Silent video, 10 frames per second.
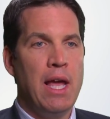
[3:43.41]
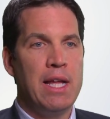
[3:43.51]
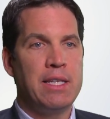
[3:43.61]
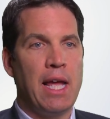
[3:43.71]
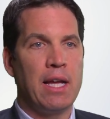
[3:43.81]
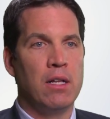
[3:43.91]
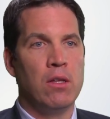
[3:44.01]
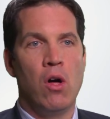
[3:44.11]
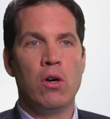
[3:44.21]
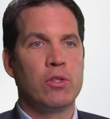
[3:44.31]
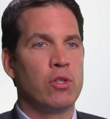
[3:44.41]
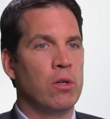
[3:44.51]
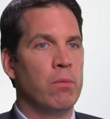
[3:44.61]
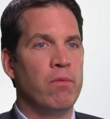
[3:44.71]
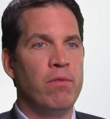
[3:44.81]
and take a
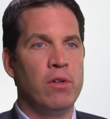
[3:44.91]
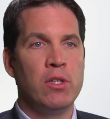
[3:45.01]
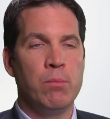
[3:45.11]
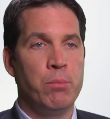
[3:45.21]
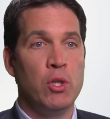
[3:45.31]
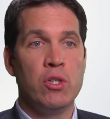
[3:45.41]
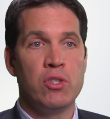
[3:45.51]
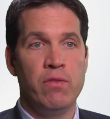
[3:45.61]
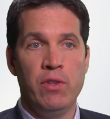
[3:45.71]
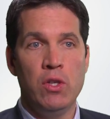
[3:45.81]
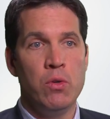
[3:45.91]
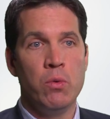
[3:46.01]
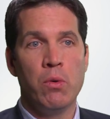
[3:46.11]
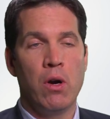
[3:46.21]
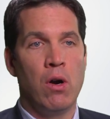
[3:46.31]
long-term bullish
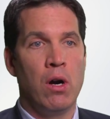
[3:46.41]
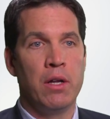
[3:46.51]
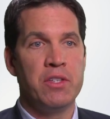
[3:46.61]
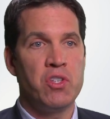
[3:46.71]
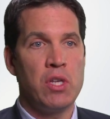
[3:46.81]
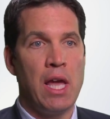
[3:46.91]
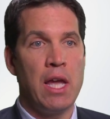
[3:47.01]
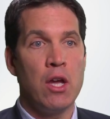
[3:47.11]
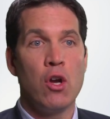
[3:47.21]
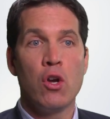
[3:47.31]
view on, say,